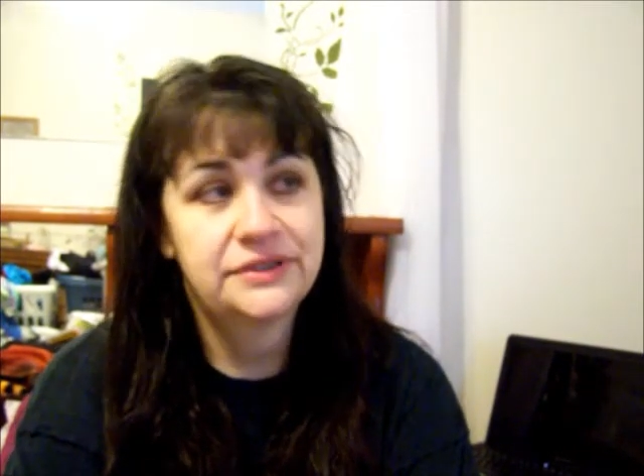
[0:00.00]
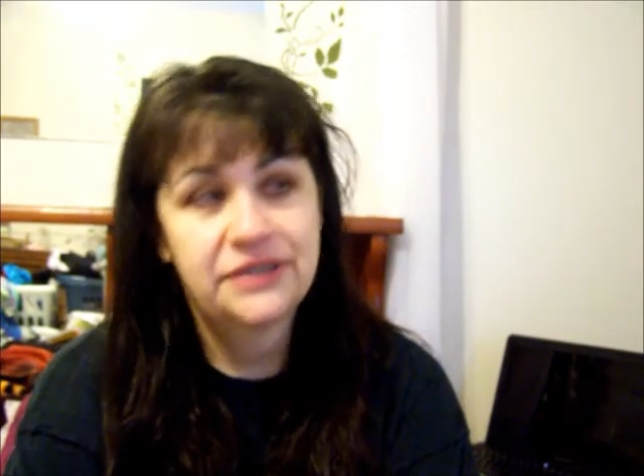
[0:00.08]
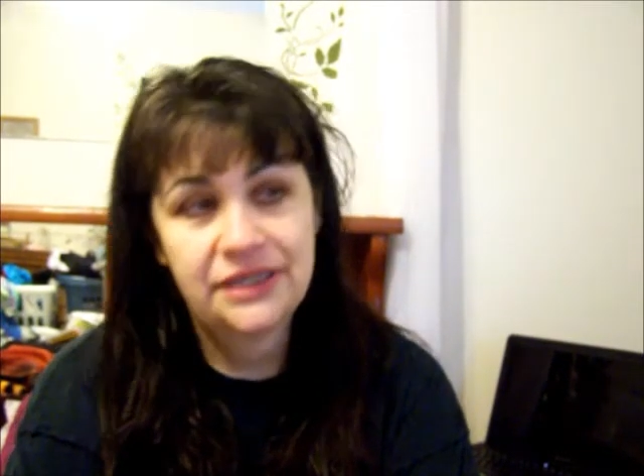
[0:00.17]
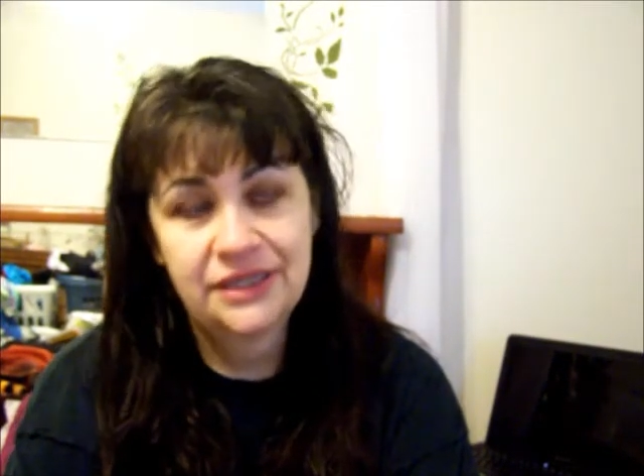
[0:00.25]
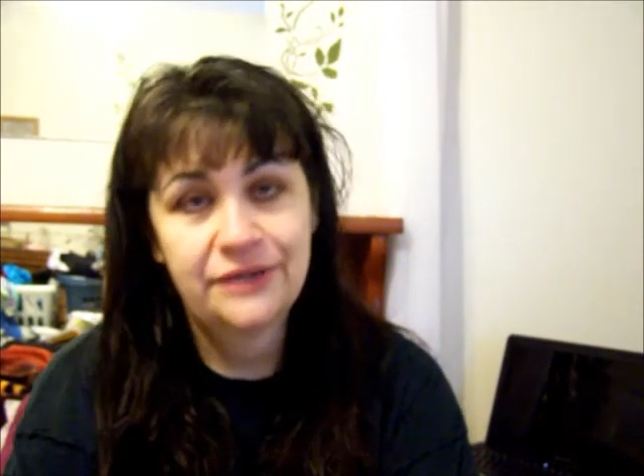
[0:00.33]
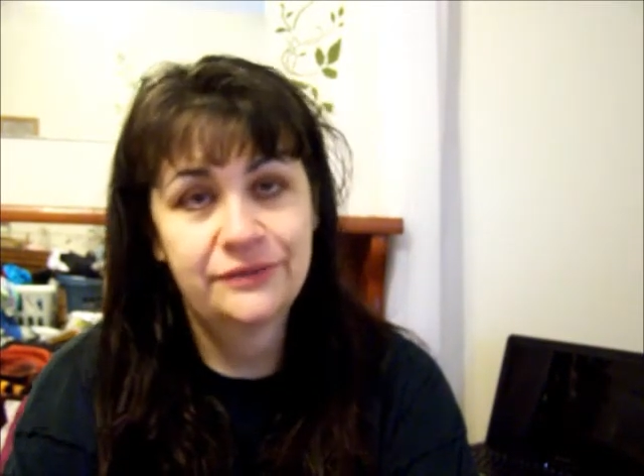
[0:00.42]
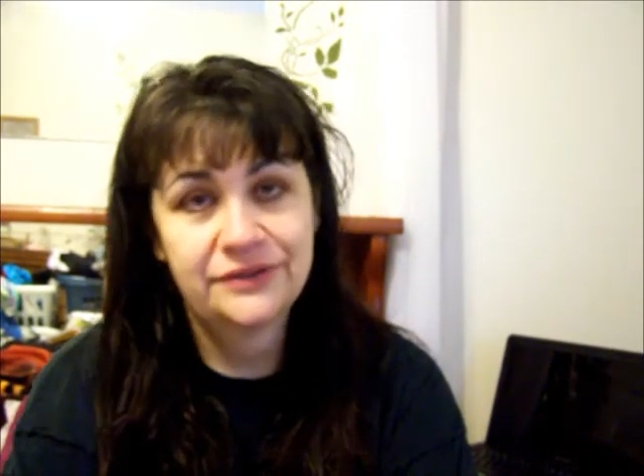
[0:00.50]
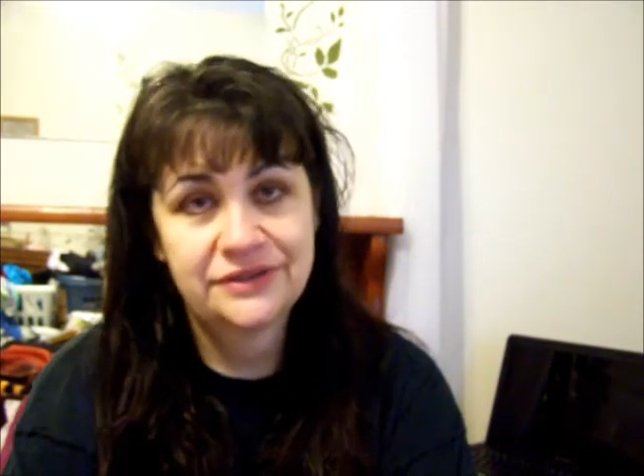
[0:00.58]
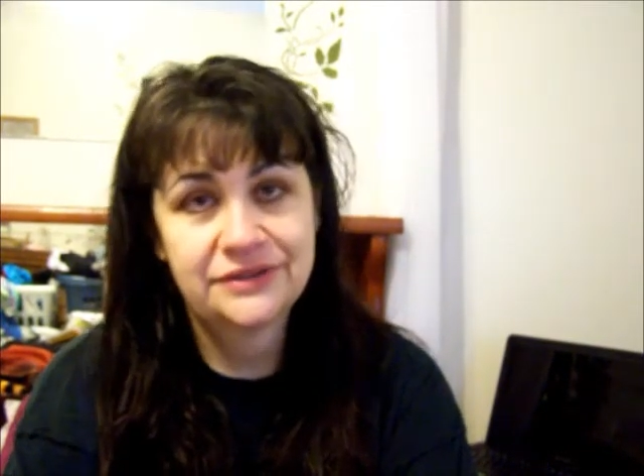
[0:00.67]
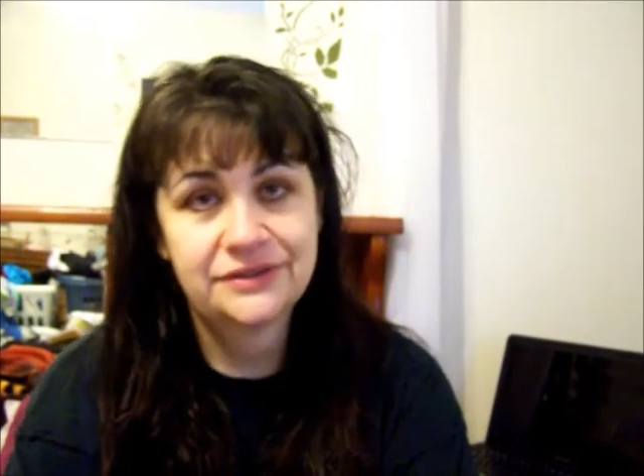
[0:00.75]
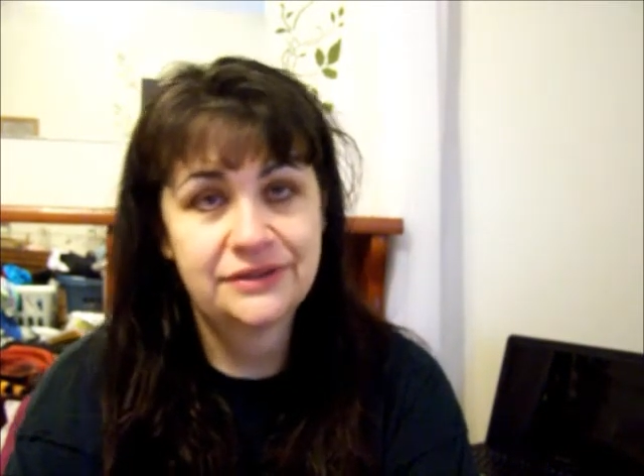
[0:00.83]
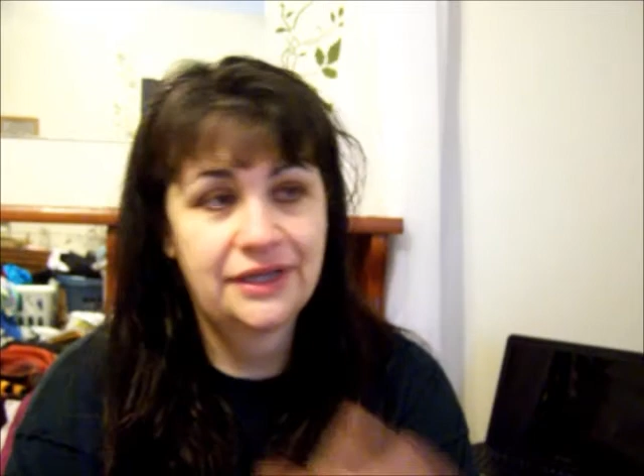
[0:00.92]
and it
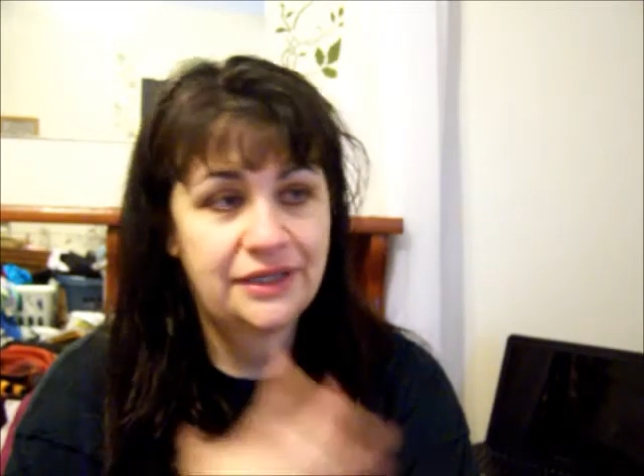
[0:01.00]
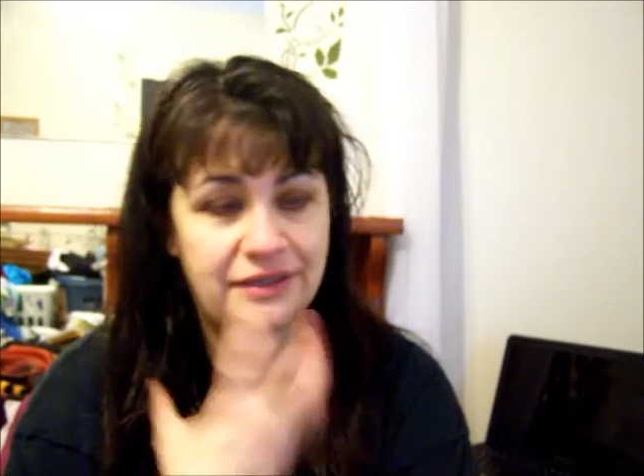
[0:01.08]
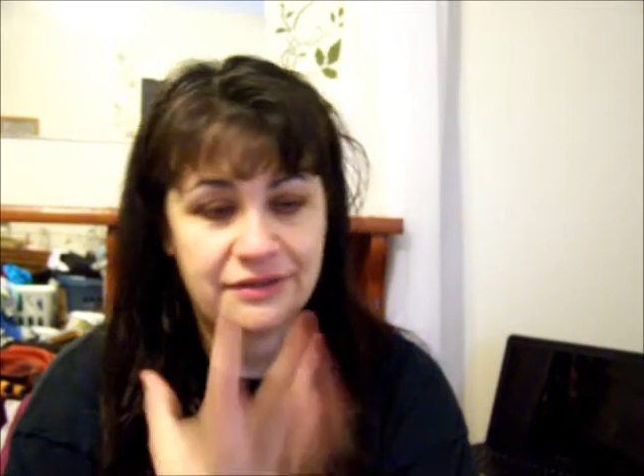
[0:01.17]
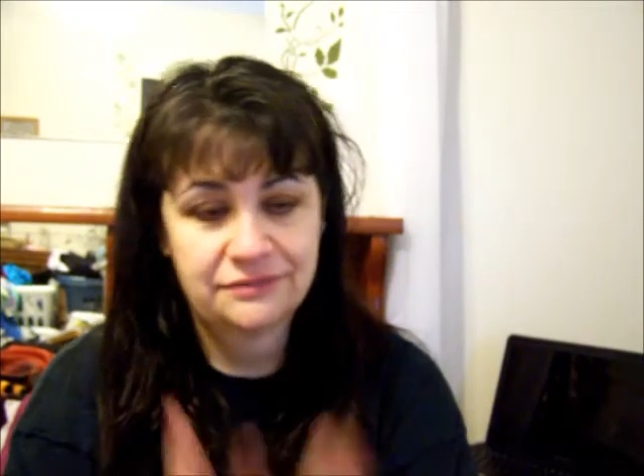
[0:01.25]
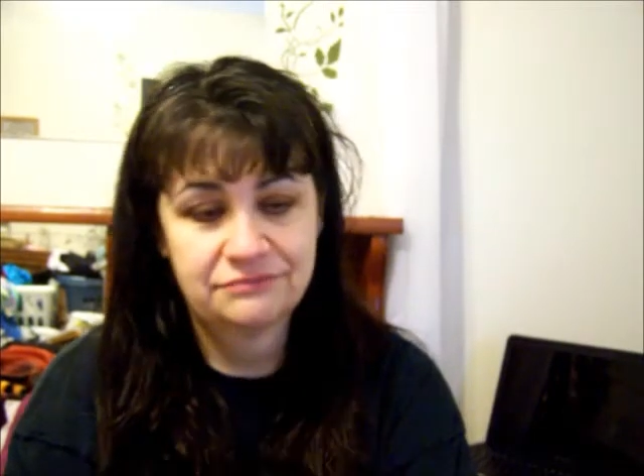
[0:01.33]
was like